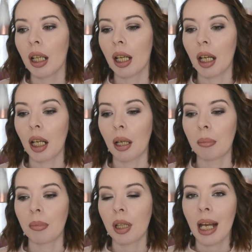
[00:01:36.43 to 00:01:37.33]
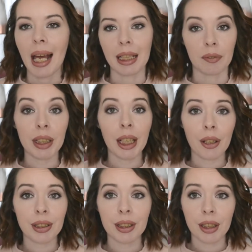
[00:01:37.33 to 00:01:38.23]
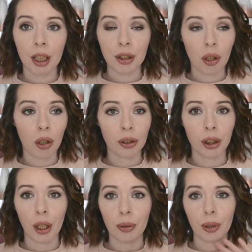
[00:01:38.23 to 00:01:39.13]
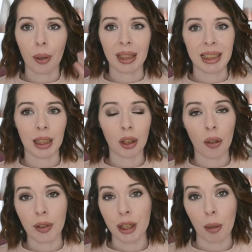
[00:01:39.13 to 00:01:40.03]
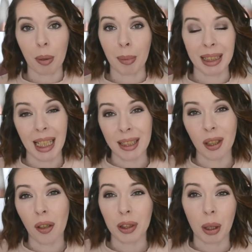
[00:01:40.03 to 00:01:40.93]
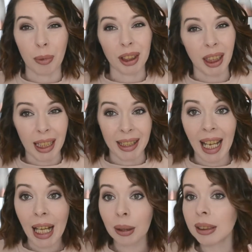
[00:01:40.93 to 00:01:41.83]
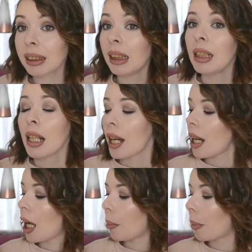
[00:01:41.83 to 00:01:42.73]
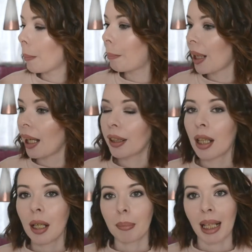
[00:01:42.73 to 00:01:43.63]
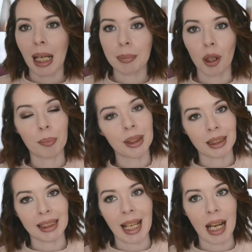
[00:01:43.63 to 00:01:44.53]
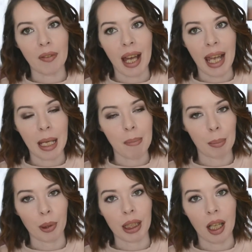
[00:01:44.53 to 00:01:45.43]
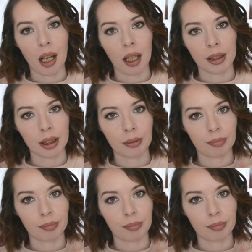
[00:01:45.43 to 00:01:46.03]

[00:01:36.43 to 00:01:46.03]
um, edit videos and such on, you know, go and sit in a coffee shop on my days off so I'm not stuck in the house. Um, but my laptop doesn't have a memory card